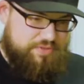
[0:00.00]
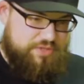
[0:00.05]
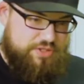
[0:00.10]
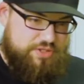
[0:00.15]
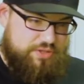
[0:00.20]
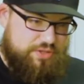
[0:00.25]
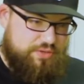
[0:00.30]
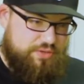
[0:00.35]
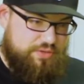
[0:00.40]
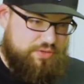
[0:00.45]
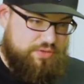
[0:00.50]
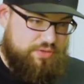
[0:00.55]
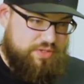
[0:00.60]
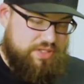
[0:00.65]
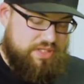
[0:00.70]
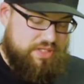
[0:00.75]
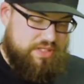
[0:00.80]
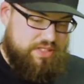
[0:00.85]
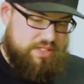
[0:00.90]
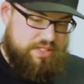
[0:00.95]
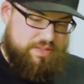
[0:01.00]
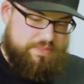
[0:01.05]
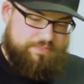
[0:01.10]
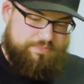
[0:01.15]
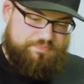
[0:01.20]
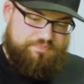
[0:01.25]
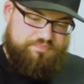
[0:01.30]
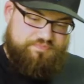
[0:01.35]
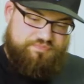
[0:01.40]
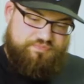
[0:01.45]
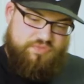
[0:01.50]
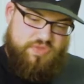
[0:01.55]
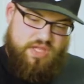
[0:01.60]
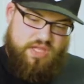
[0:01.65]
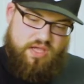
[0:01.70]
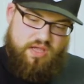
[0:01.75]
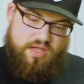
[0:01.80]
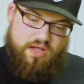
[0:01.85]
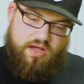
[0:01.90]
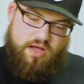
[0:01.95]
So,
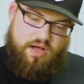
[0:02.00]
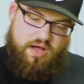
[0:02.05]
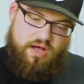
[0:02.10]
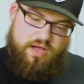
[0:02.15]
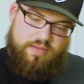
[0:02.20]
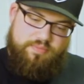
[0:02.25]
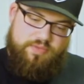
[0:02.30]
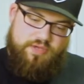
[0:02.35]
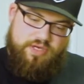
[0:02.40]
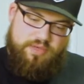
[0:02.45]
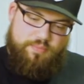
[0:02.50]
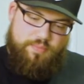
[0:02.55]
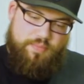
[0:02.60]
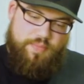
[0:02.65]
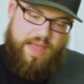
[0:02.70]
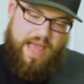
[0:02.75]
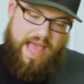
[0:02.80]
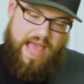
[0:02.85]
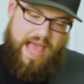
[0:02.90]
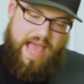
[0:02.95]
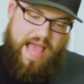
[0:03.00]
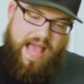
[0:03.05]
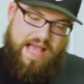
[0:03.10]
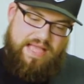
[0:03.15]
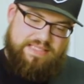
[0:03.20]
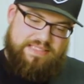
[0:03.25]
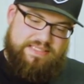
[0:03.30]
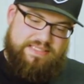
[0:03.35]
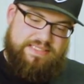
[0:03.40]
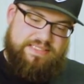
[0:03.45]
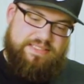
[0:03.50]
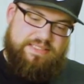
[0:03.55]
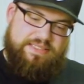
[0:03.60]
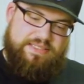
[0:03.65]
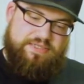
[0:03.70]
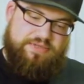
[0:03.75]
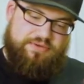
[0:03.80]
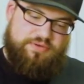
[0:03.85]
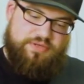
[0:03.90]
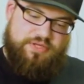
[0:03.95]
I'm going to pass
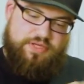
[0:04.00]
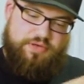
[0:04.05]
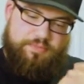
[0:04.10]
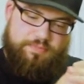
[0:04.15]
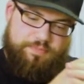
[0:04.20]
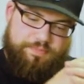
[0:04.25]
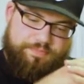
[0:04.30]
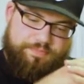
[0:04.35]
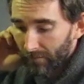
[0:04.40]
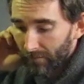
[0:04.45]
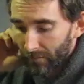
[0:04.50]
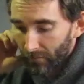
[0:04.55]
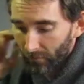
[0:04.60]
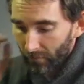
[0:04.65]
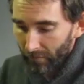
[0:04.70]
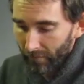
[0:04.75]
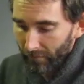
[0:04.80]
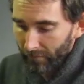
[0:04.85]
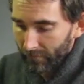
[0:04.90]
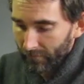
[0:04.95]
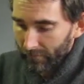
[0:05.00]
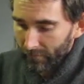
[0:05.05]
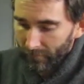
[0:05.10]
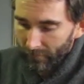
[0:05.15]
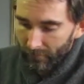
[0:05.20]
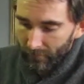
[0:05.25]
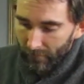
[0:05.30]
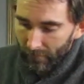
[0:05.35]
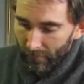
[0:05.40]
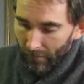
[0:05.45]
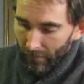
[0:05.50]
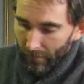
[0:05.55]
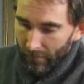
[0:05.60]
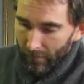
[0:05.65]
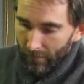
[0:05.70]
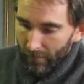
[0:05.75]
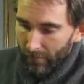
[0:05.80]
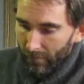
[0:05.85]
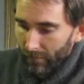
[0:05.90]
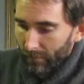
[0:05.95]
the turn to you. Okay.
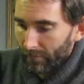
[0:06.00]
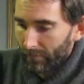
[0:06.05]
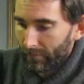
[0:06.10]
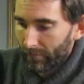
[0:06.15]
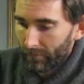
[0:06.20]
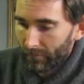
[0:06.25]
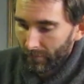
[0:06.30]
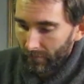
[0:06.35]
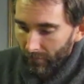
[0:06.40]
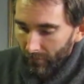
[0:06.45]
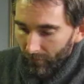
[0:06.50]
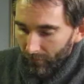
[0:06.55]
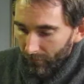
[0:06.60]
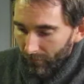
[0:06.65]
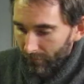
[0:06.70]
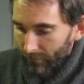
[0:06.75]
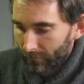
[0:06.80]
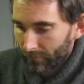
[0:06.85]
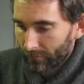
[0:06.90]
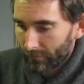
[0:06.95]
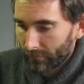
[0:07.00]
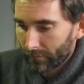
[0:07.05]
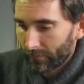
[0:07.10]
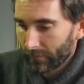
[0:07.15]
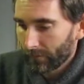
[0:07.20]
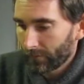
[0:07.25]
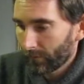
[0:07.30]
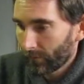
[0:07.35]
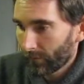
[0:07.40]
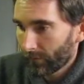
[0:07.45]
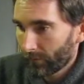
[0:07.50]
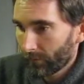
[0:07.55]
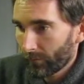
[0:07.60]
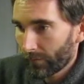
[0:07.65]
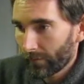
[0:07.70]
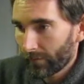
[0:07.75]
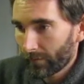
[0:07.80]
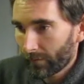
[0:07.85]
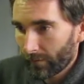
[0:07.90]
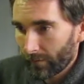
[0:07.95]
So, I wonder
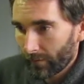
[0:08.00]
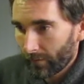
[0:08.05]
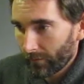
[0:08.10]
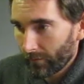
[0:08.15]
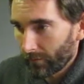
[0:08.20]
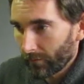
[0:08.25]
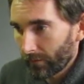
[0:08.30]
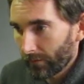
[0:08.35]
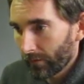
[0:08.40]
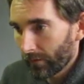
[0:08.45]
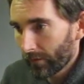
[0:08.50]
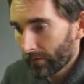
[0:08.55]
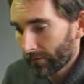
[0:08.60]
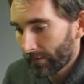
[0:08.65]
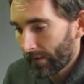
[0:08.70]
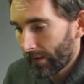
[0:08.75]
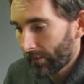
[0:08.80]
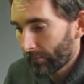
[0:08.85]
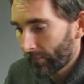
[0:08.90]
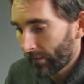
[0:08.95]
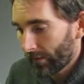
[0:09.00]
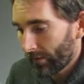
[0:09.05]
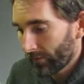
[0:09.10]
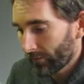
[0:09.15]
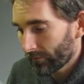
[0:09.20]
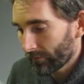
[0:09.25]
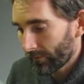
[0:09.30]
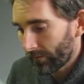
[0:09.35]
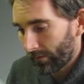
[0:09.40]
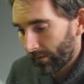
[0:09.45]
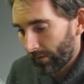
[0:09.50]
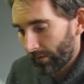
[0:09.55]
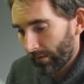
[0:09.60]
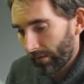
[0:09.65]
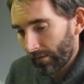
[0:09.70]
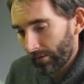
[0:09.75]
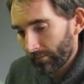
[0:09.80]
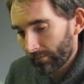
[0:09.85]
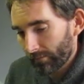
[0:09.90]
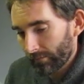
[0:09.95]
what you can do. You're all tapped out, and I
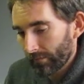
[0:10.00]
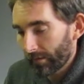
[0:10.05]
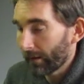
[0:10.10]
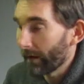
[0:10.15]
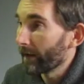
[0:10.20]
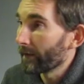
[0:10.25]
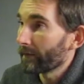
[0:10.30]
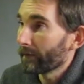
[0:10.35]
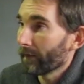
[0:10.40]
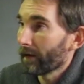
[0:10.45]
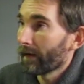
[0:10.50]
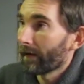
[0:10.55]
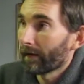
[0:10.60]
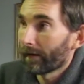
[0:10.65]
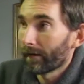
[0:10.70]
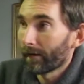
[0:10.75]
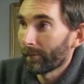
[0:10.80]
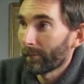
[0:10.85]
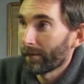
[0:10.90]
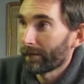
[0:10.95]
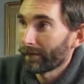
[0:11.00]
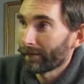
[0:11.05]
have 8 flying on my